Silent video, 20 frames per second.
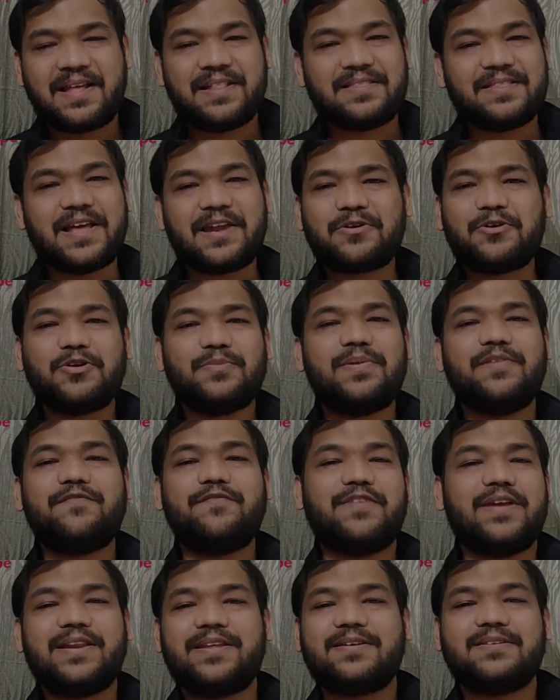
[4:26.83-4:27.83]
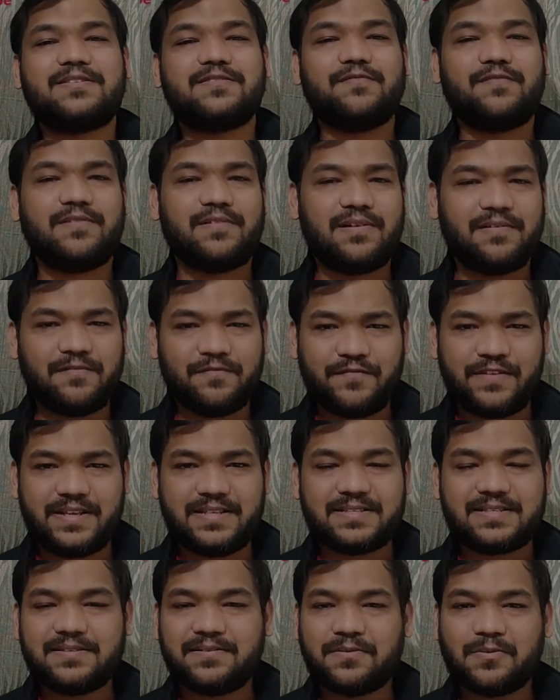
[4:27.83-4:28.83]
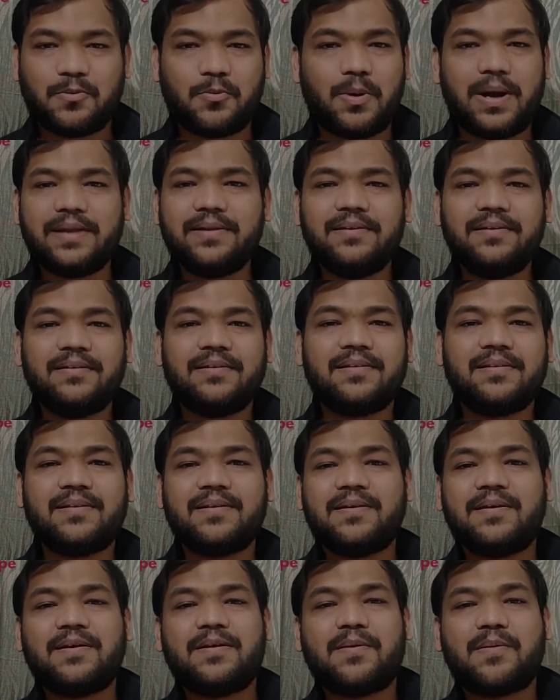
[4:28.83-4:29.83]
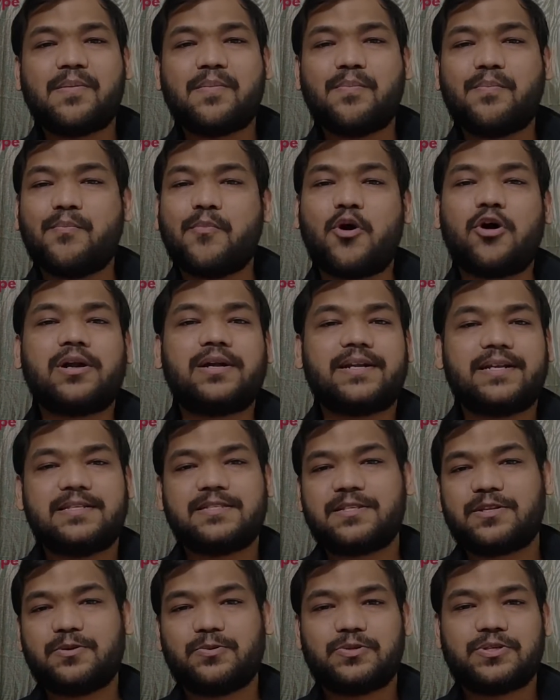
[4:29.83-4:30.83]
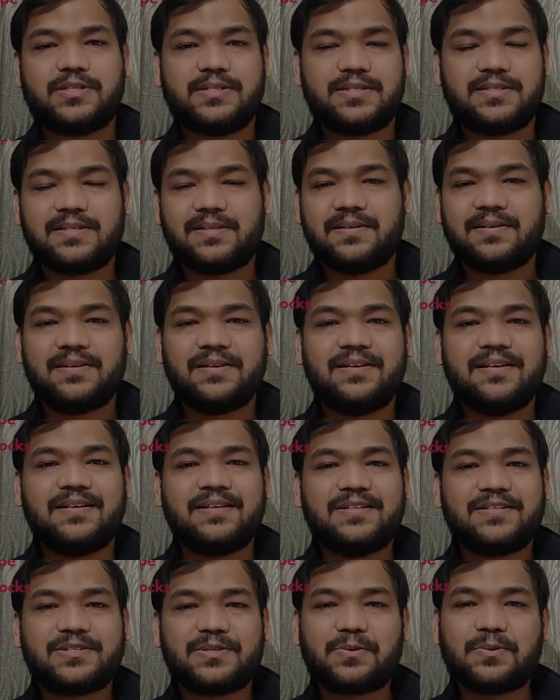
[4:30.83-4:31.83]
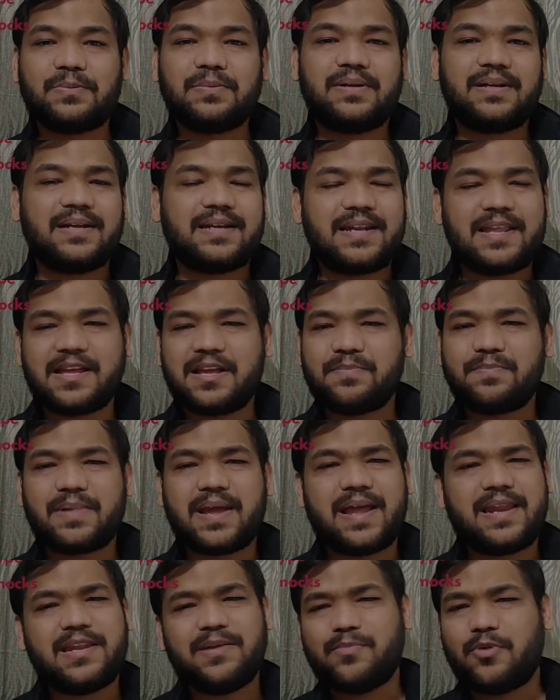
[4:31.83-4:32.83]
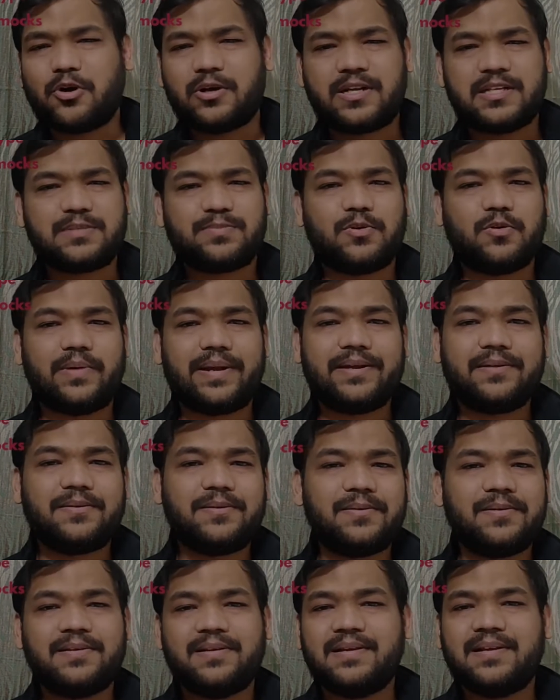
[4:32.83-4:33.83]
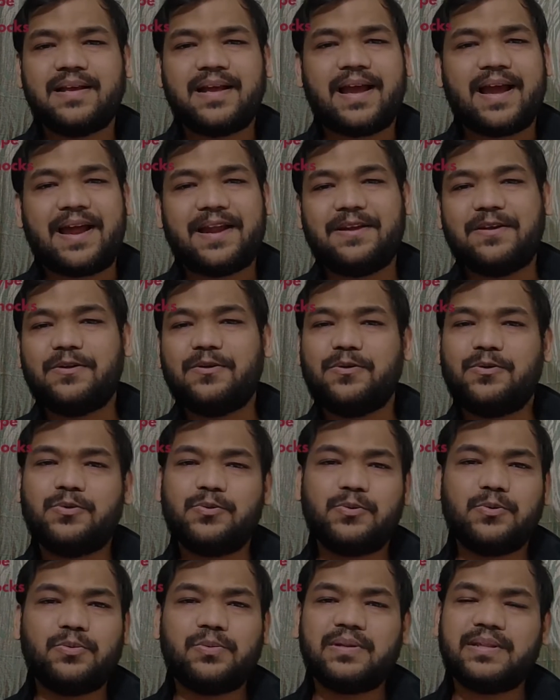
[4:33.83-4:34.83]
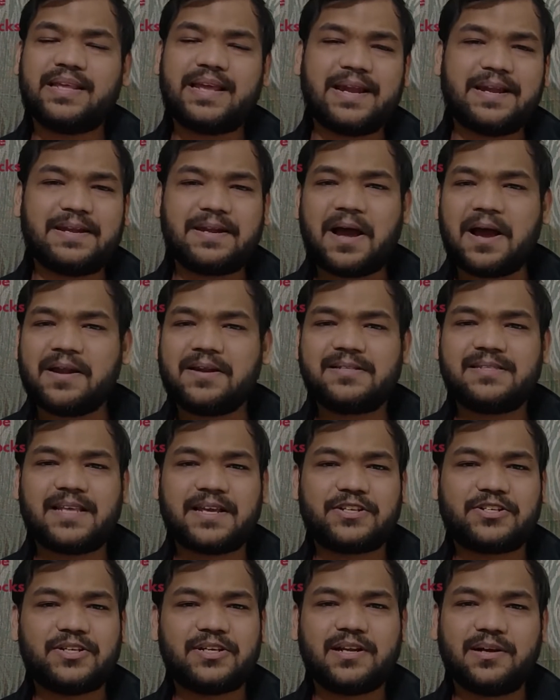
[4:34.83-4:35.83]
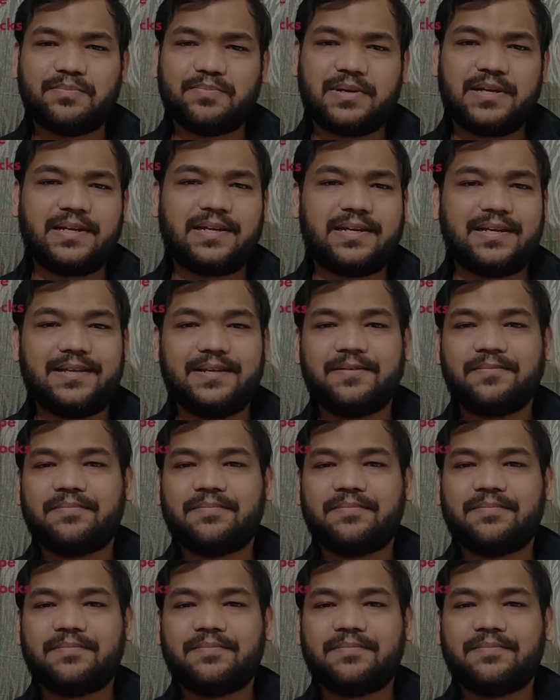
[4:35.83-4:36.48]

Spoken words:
There could be various ways. 1. Mock test questions. So take up any mock test provider and do the entire section completely.